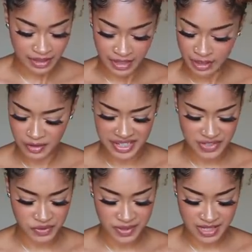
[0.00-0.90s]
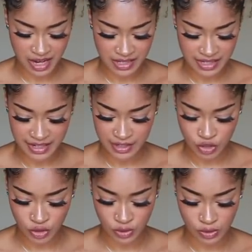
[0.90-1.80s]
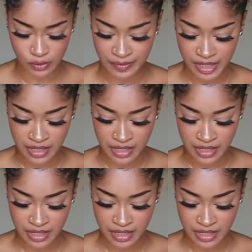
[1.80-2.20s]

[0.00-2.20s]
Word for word: ingredients for viscosity control,